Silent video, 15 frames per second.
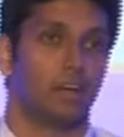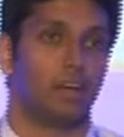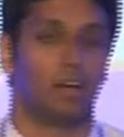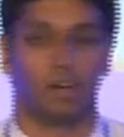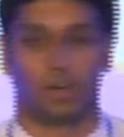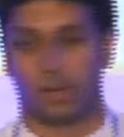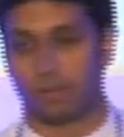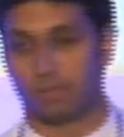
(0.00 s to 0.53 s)

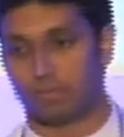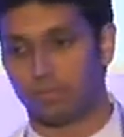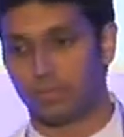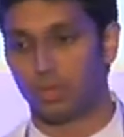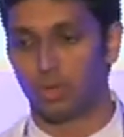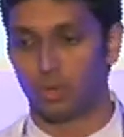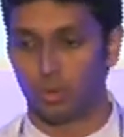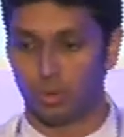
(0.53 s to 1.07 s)

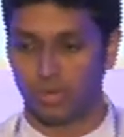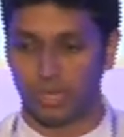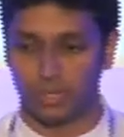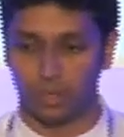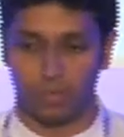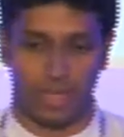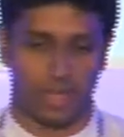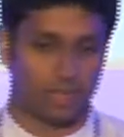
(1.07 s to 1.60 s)
You need
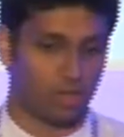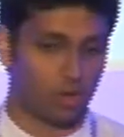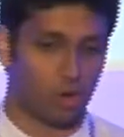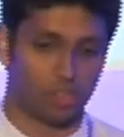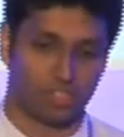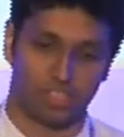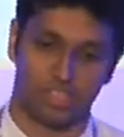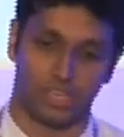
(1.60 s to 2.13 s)
to make a
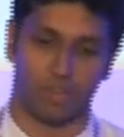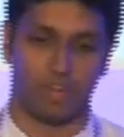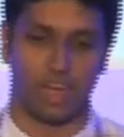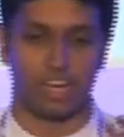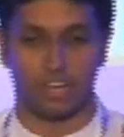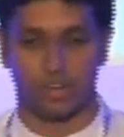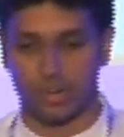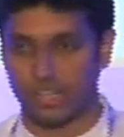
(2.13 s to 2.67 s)
constant set of
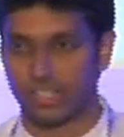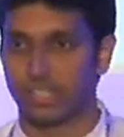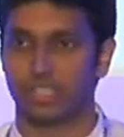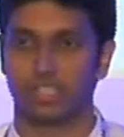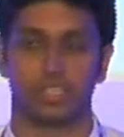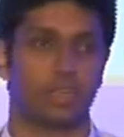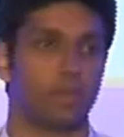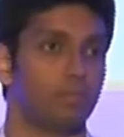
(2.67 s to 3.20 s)

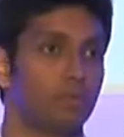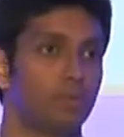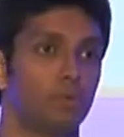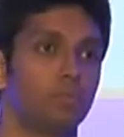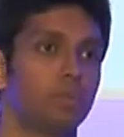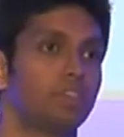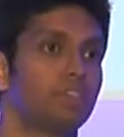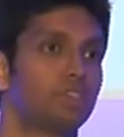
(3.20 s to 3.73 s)
iterations and
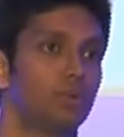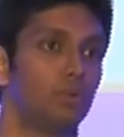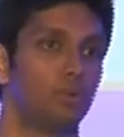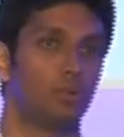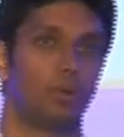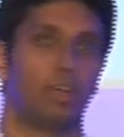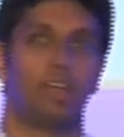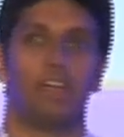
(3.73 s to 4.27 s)
improvements
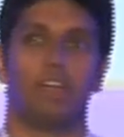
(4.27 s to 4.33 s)
to